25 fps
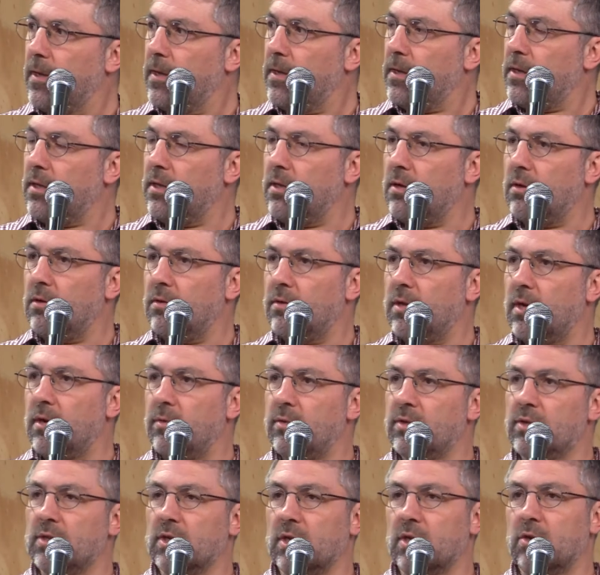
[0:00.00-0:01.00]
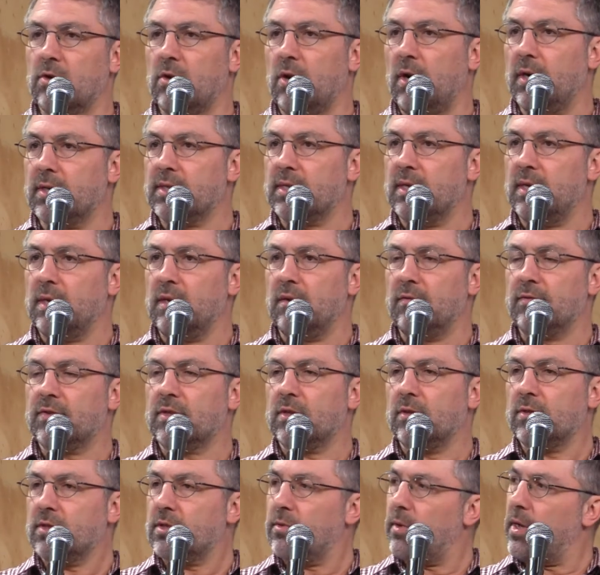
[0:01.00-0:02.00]
There was the crossing of
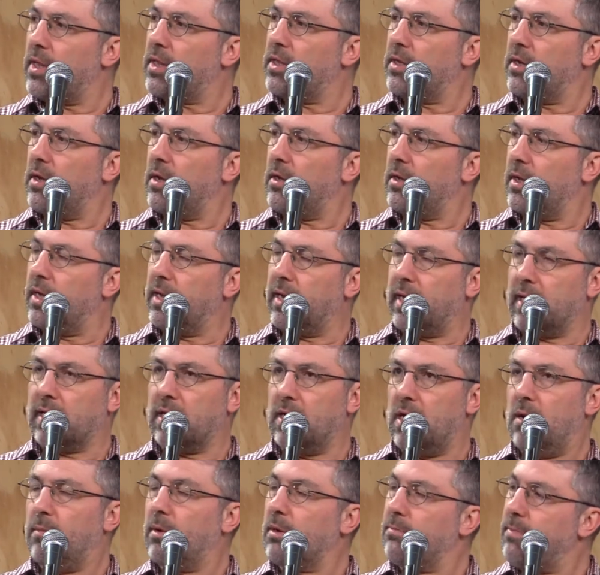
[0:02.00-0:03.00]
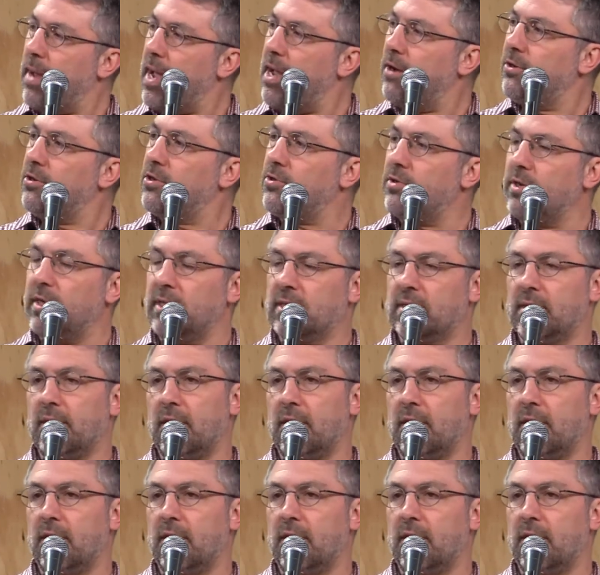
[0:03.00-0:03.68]
socioeconomic boundaries.